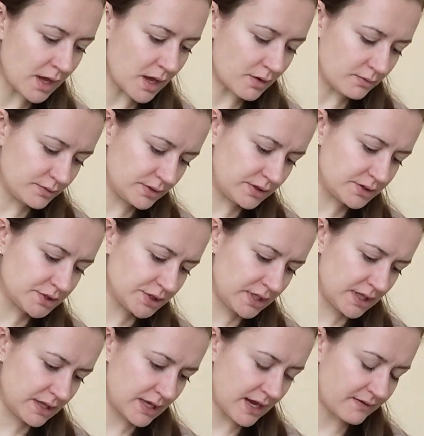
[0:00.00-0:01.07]
oh,
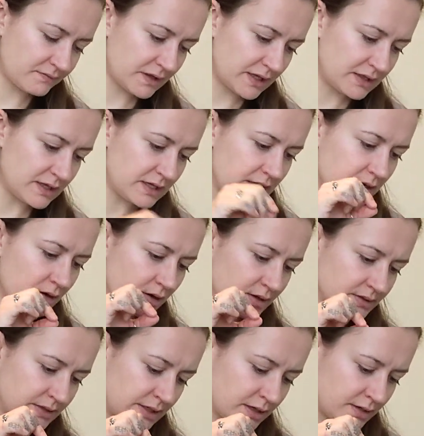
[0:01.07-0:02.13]
usually they have like the year
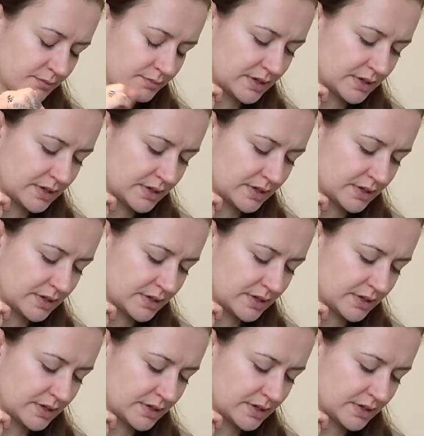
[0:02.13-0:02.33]
on there,